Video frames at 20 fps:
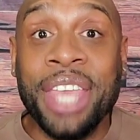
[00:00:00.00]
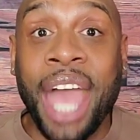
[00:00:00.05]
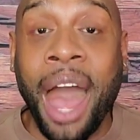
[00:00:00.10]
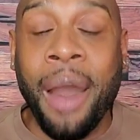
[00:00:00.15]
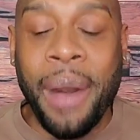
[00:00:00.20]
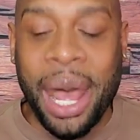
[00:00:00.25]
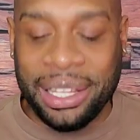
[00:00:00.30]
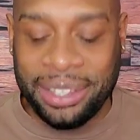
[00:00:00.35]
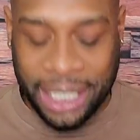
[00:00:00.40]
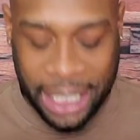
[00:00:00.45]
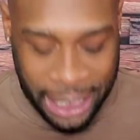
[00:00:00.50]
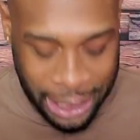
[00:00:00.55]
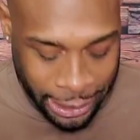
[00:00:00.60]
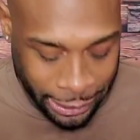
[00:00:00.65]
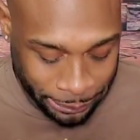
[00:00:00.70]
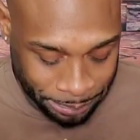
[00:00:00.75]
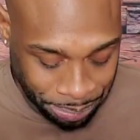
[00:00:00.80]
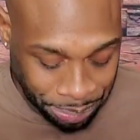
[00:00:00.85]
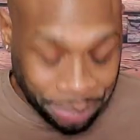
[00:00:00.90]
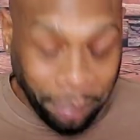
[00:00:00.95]
Y'all, I seen
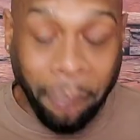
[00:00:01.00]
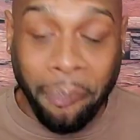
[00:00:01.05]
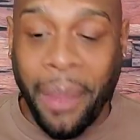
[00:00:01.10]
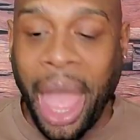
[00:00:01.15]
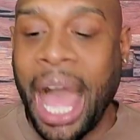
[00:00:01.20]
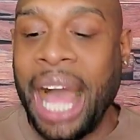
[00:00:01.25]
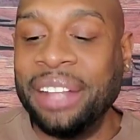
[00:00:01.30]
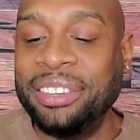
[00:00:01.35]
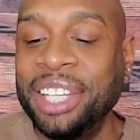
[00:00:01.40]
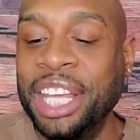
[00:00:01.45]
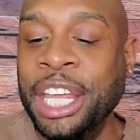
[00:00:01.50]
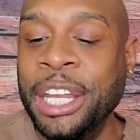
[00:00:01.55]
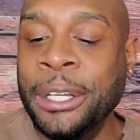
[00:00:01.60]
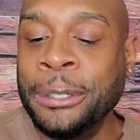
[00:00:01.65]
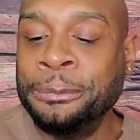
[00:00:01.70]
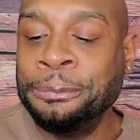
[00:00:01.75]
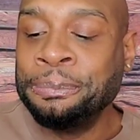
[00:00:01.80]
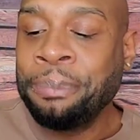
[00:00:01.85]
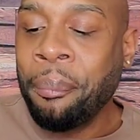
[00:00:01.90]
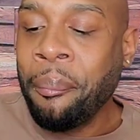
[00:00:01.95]
it. I seen
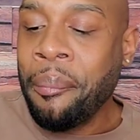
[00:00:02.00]
it.